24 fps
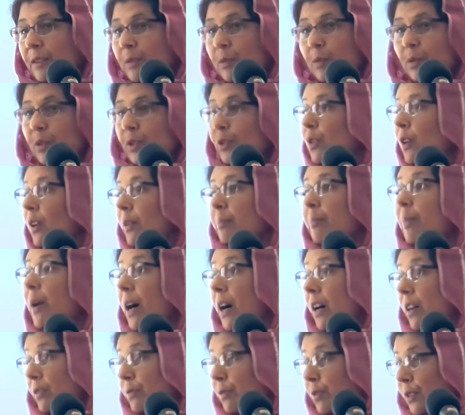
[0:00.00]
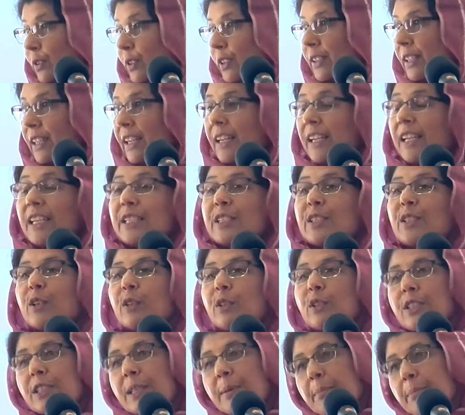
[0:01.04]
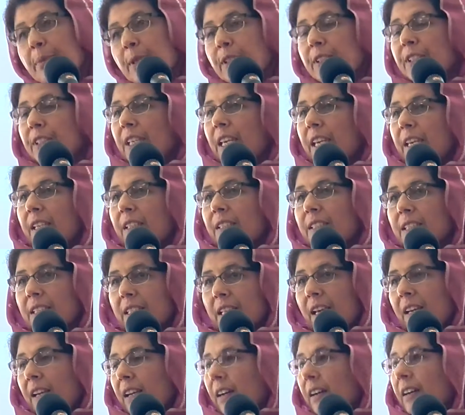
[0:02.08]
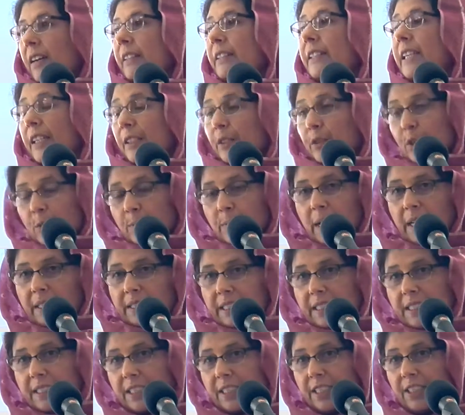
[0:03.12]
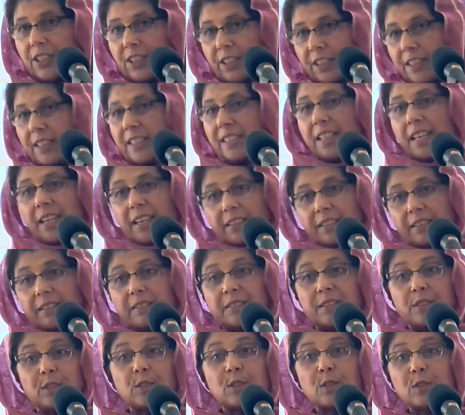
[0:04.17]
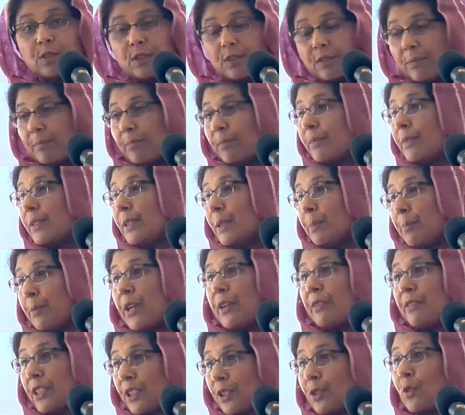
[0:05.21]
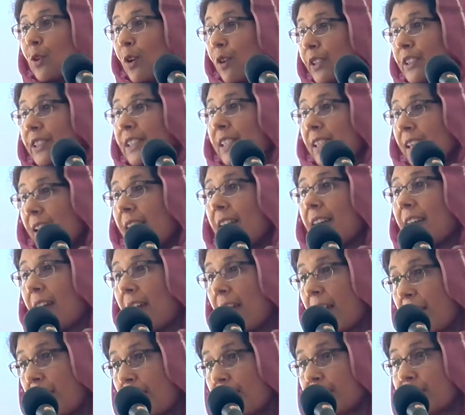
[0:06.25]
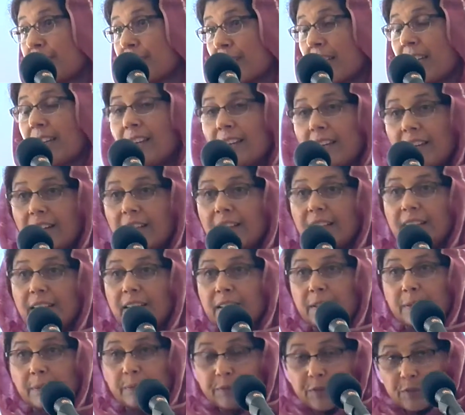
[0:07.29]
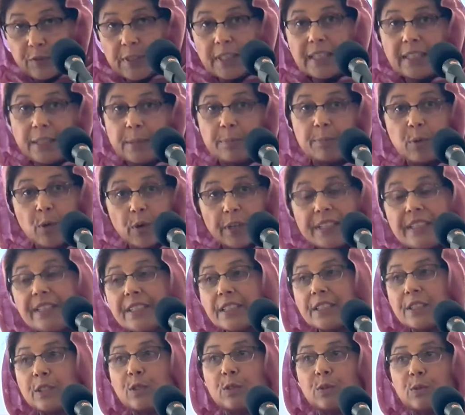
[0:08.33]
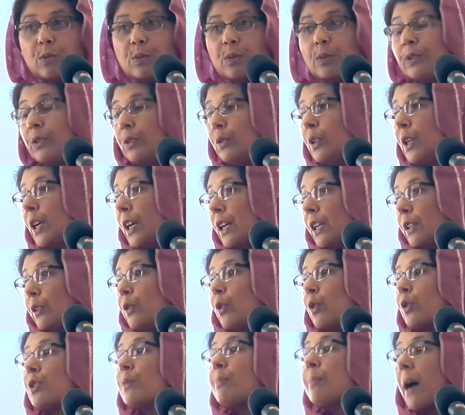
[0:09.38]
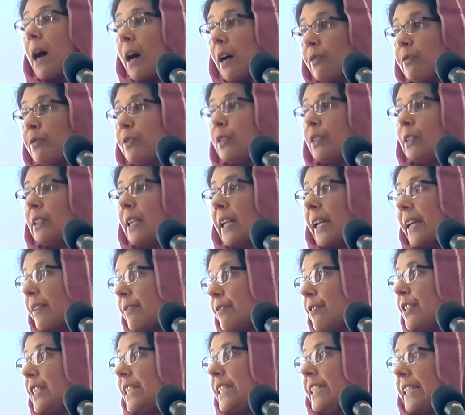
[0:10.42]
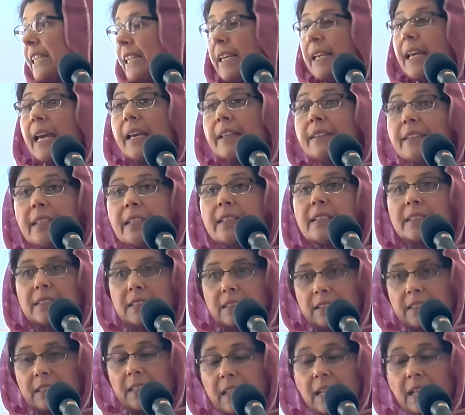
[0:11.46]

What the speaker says: who's not powerful? So simple things that Gurbani teaches, and the previous talks have really pointed to those powerful, everyday, ethical